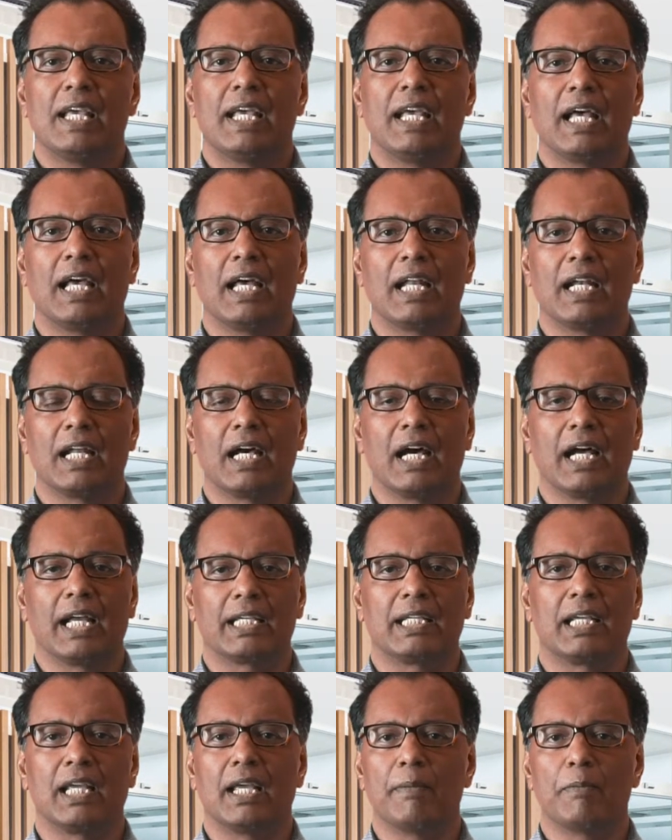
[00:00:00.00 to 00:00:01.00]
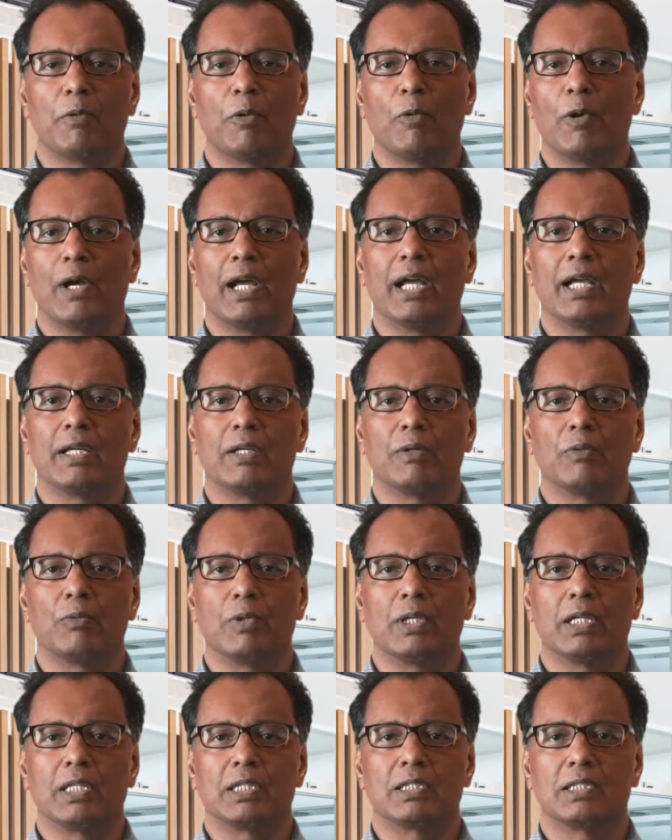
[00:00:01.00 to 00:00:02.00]
And I came away
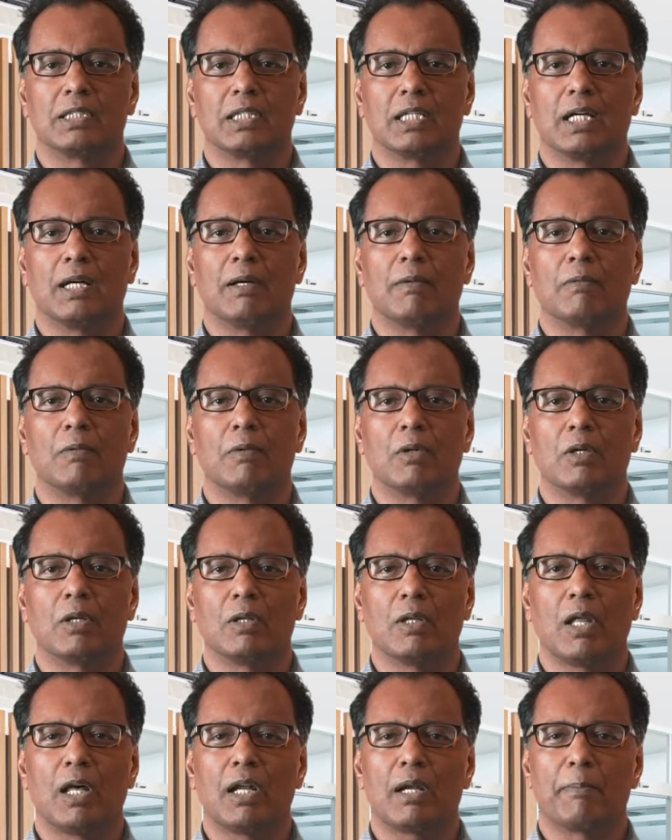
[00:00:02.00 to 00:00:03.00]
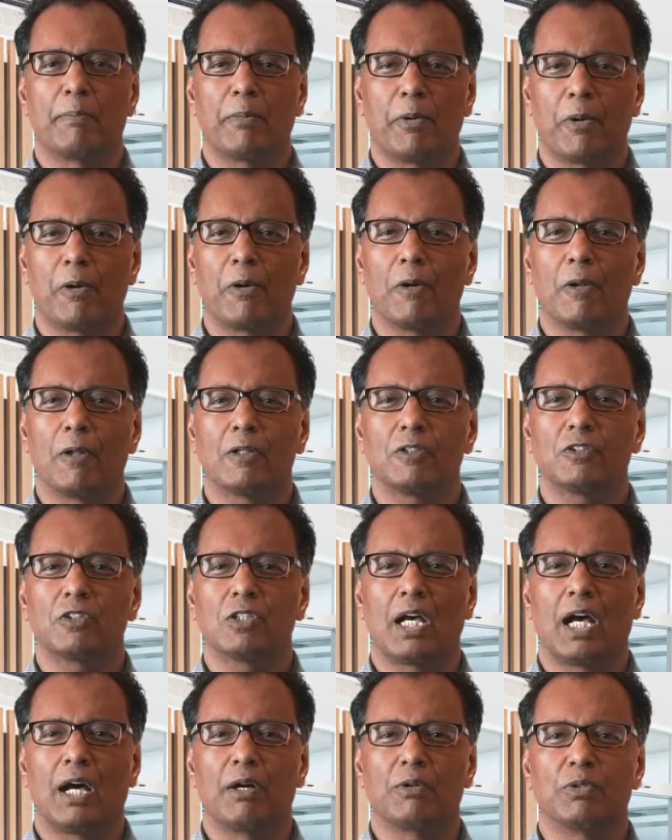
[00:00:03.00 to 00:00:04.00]
with a lot of pearls,
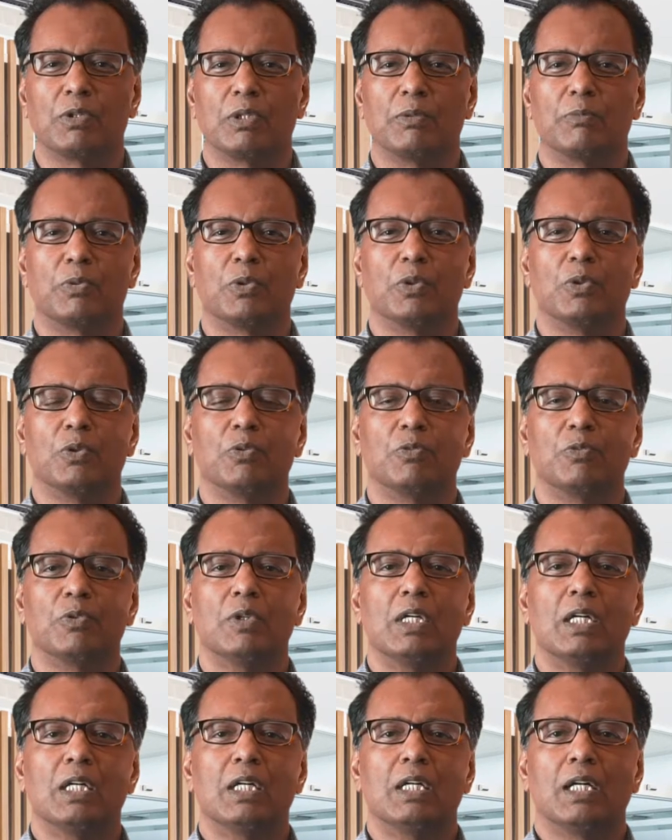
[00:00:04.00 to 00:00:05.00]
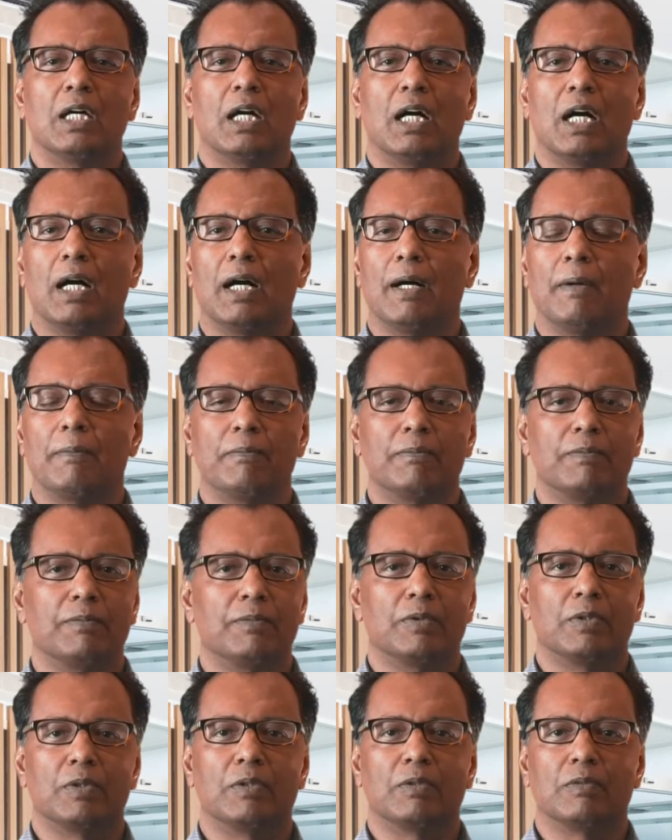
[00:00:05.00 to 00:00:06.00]
how to improve
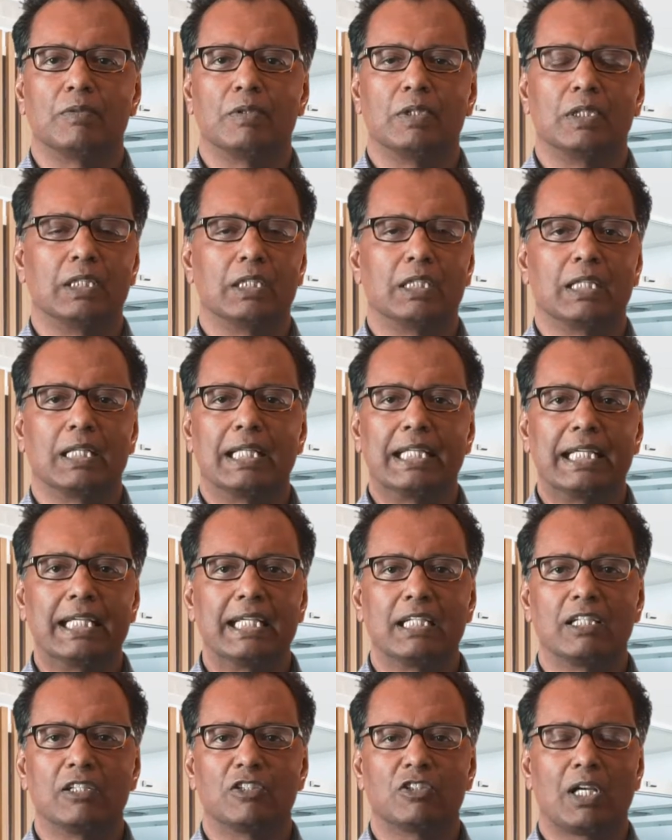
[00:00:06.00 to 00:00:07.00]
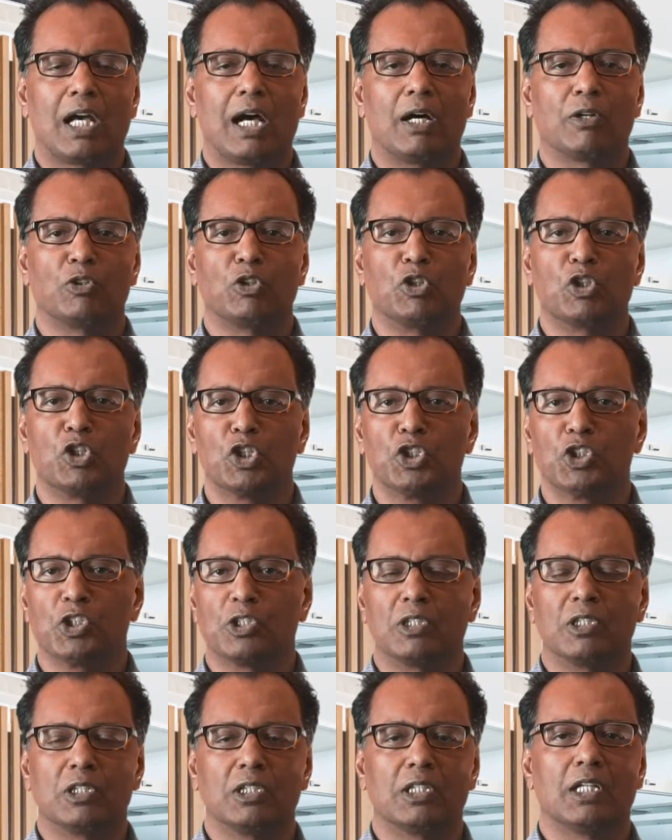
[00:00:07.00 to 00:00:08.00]
the leads, how to
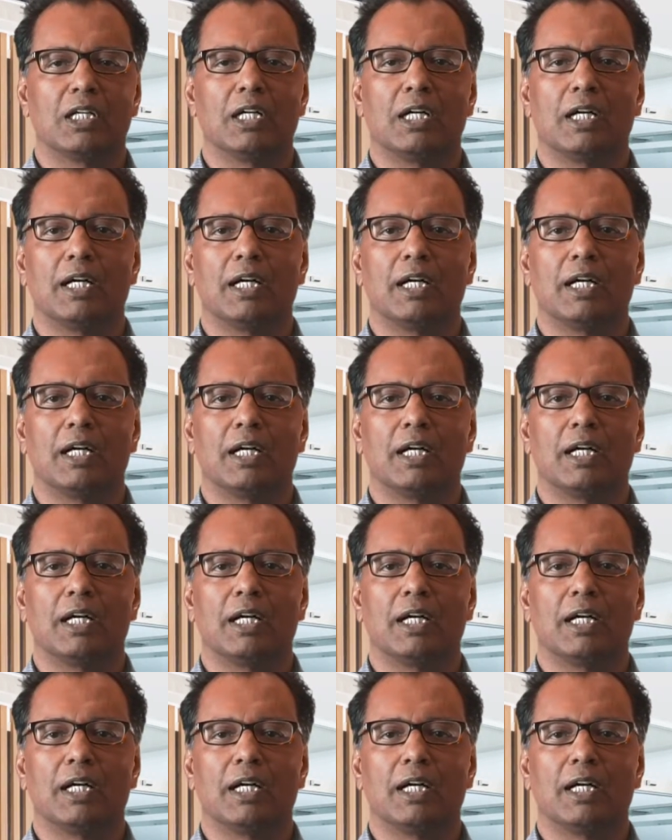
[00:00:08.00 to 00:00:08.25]
nurture